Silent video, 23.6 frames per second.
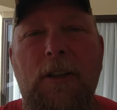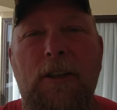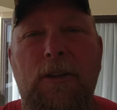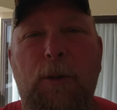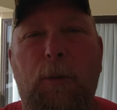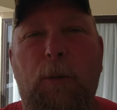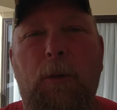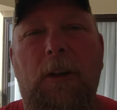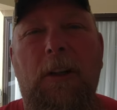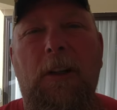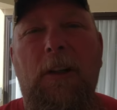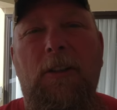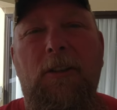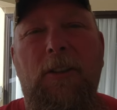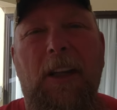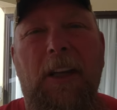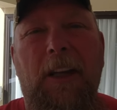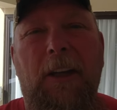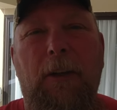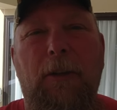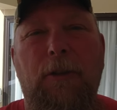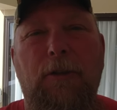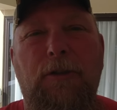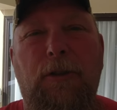So we're gonna
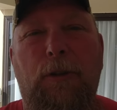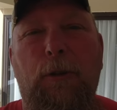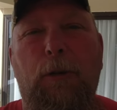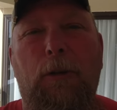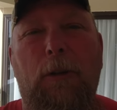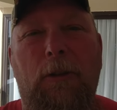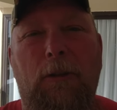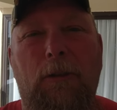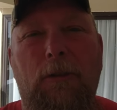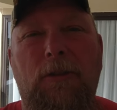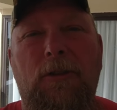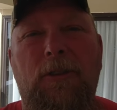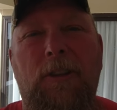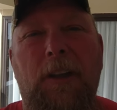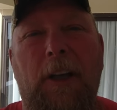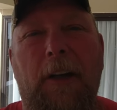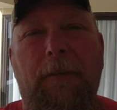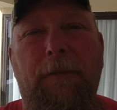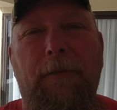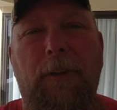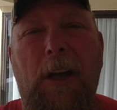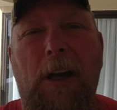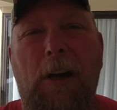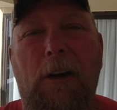take our snorkel
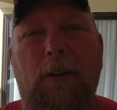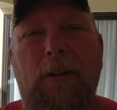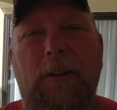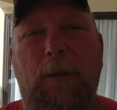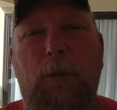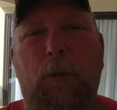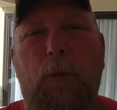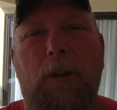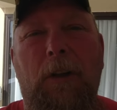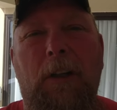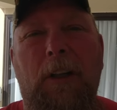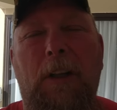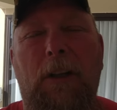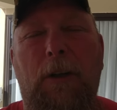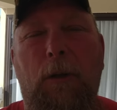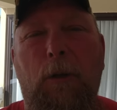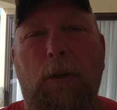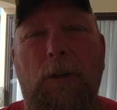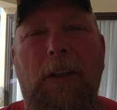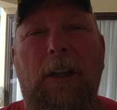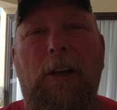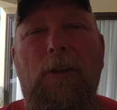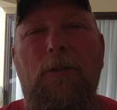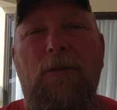stuff down and we're gonna
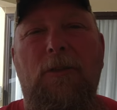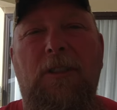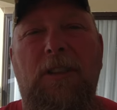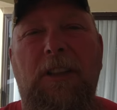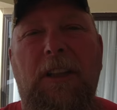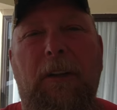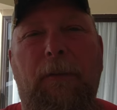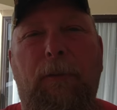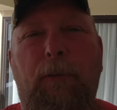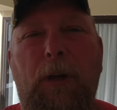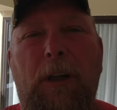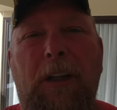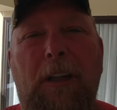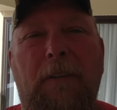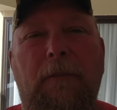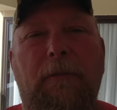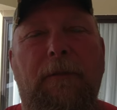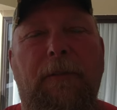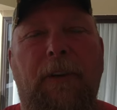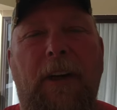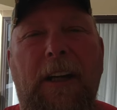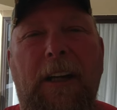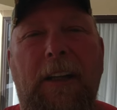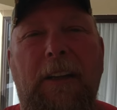go down and see if we can
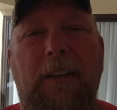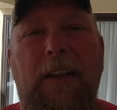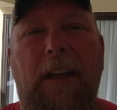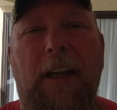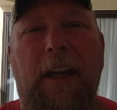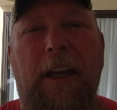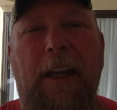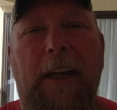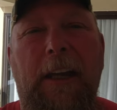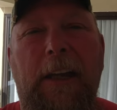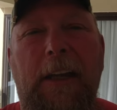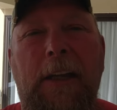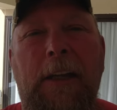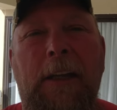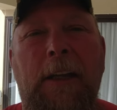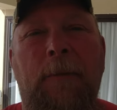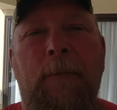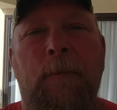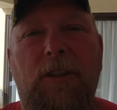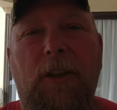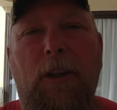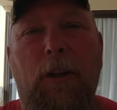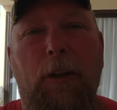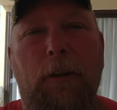find a
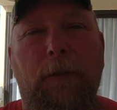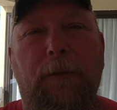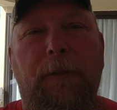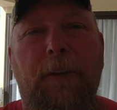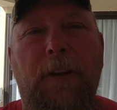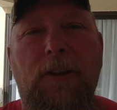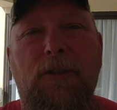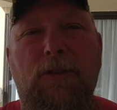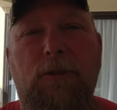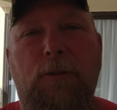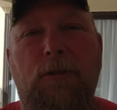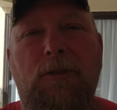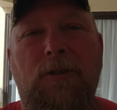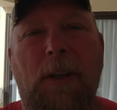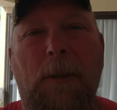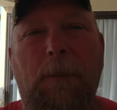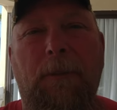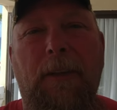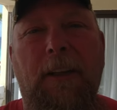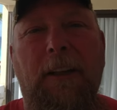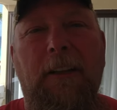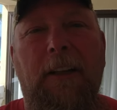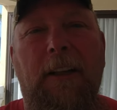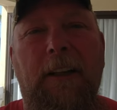starfish or
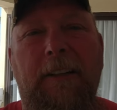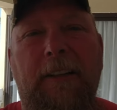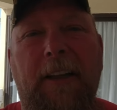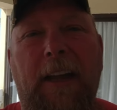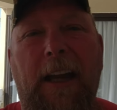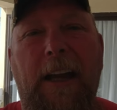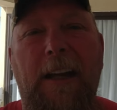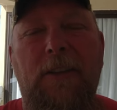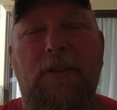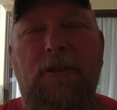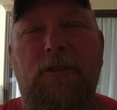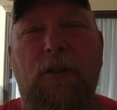something like that.